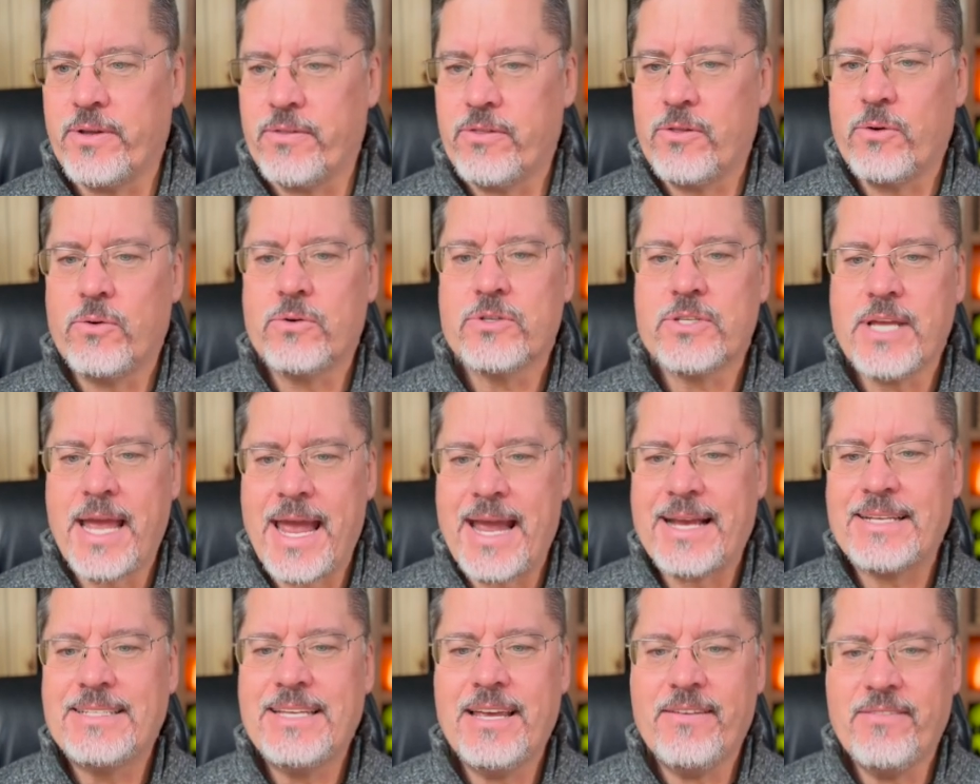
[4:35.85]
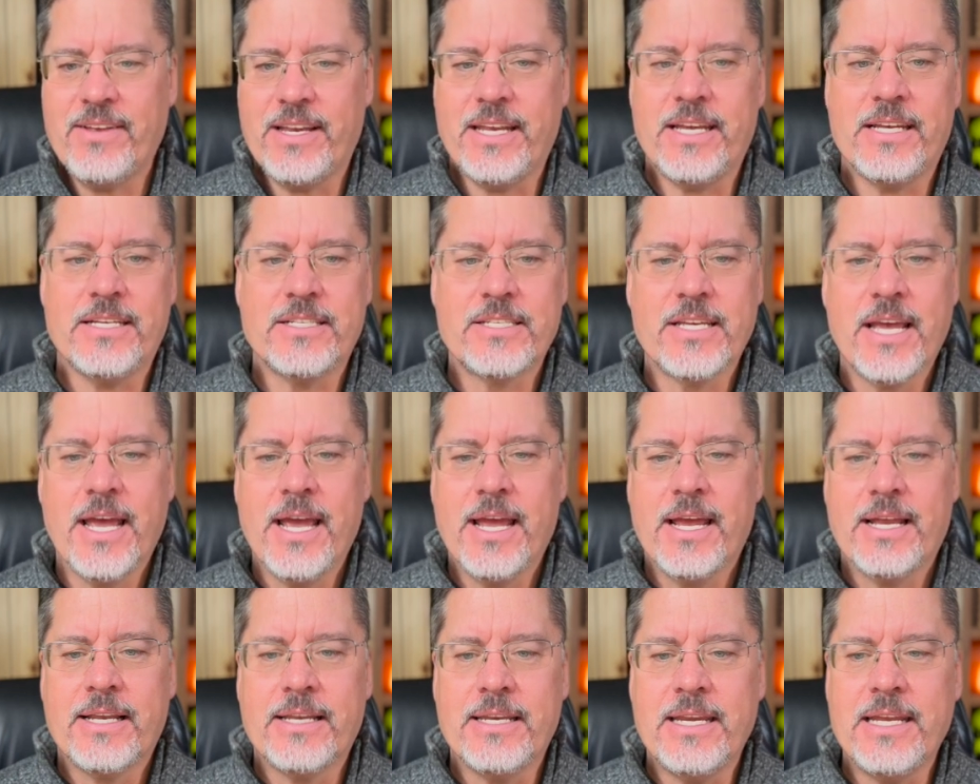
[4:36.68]
Those activities
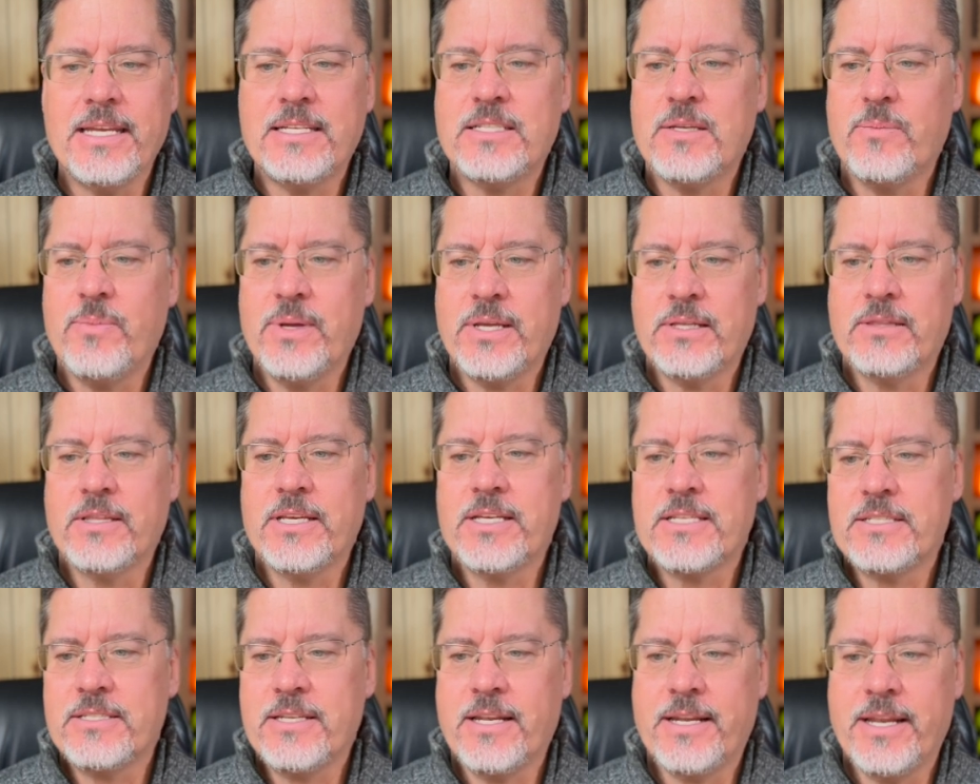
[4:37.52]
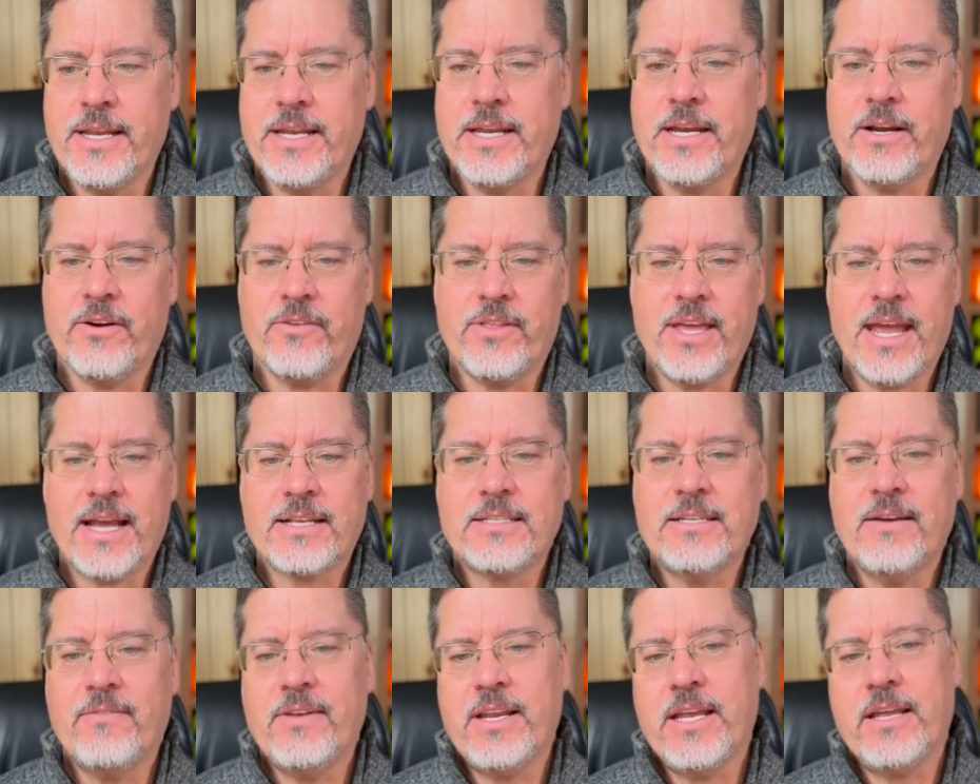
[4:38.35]
need to be listed in here. The
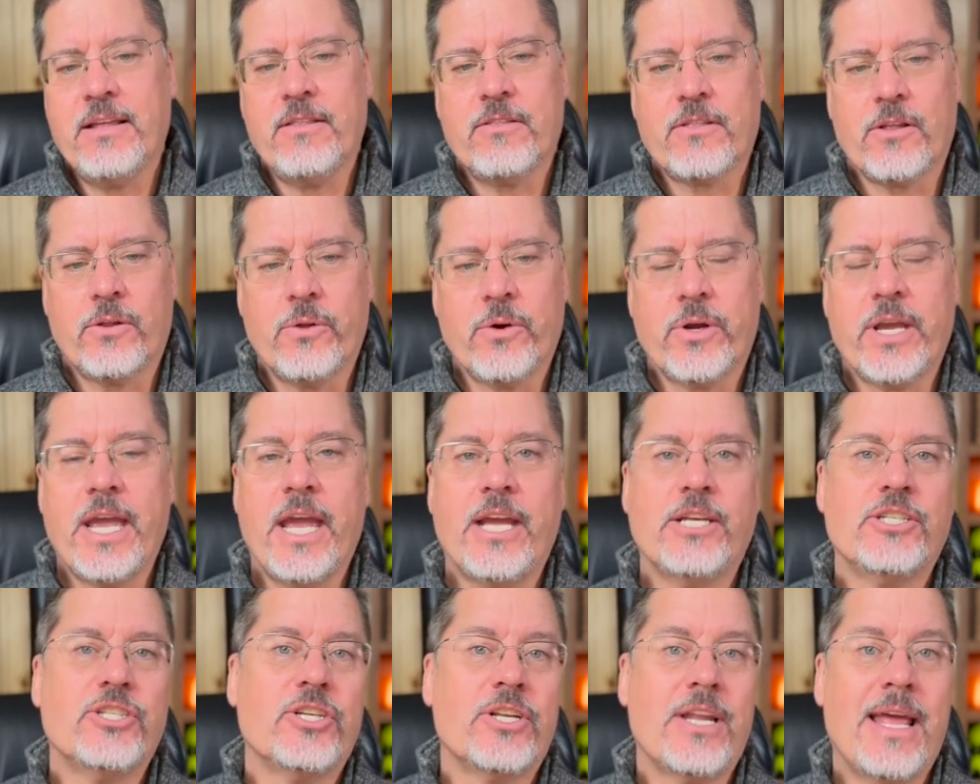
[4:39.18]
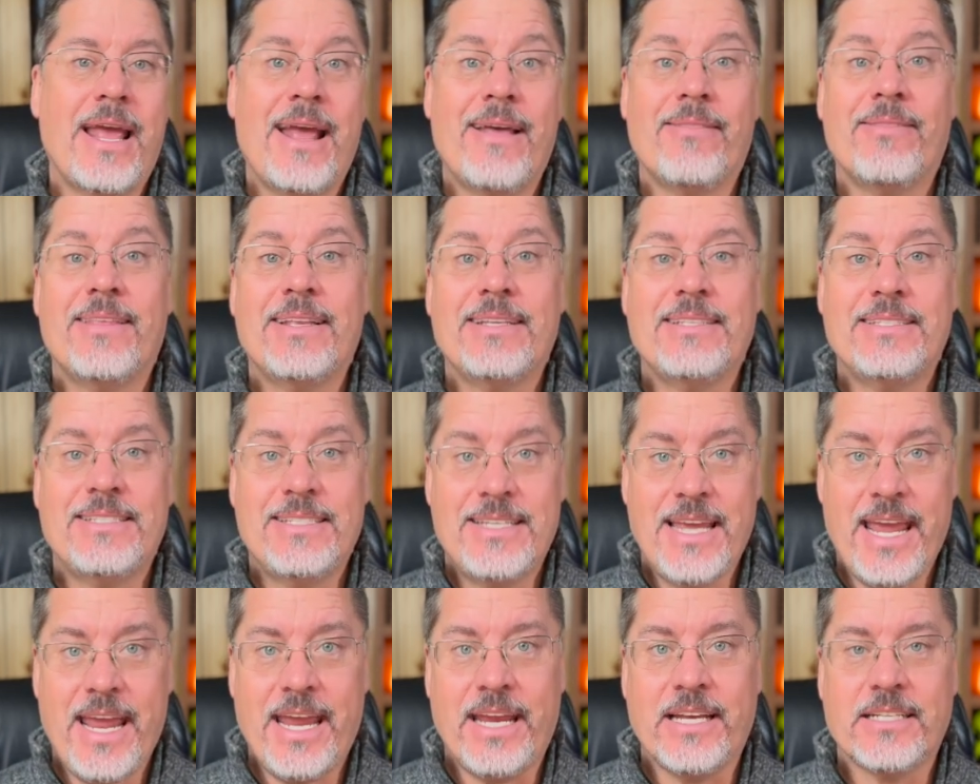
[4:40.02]
activity, the location, and the
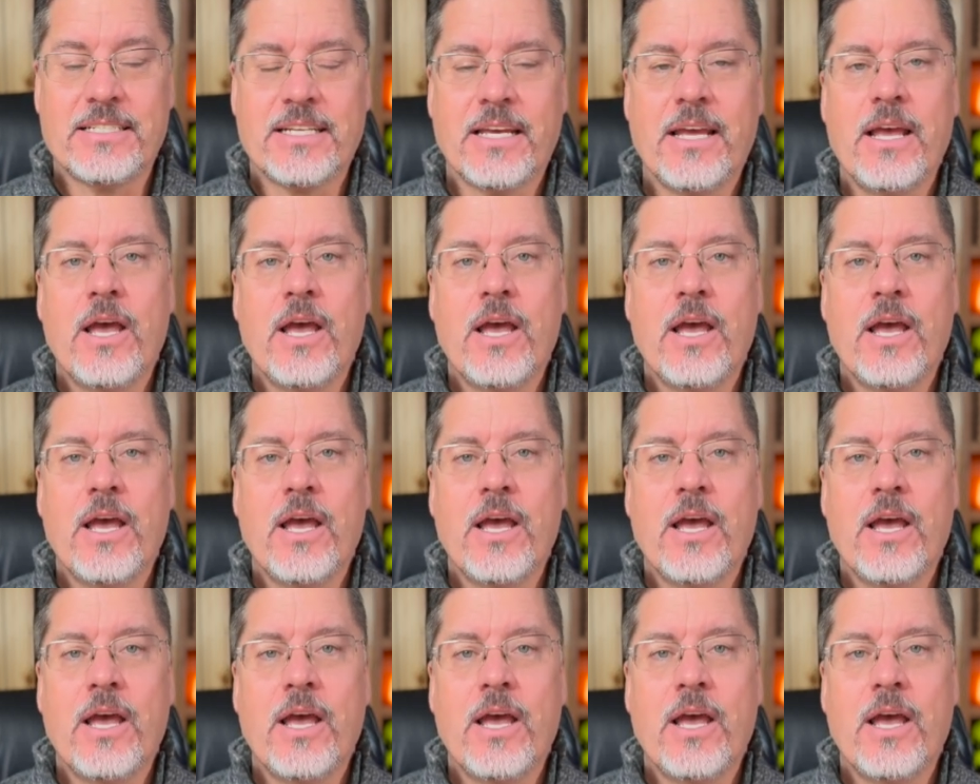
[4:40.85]
date.